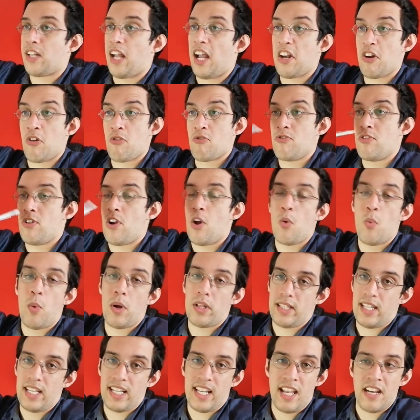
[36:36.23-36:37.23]
I don't know
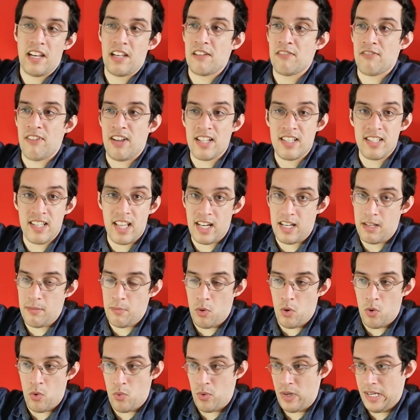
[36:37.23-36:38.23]
what they can invent
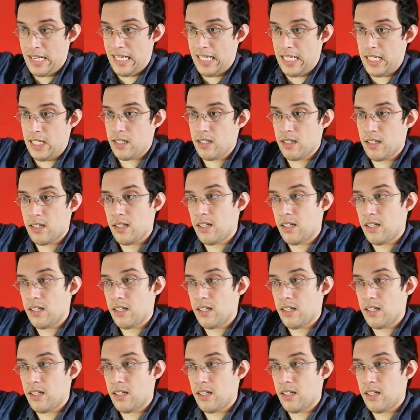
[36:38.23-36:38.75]
anymore, really.